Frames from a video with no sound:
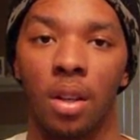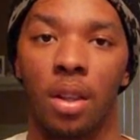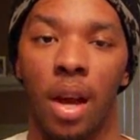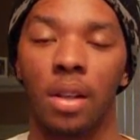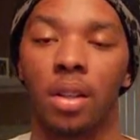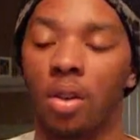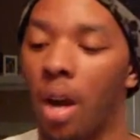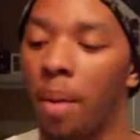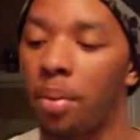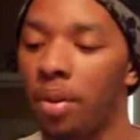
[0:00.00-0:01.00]
That
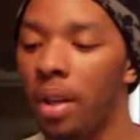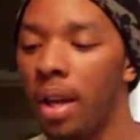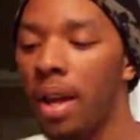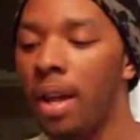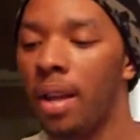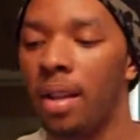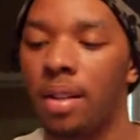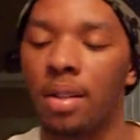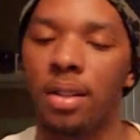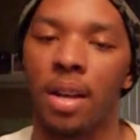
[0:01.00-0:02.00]
crap.
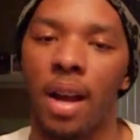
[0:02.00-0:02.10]
And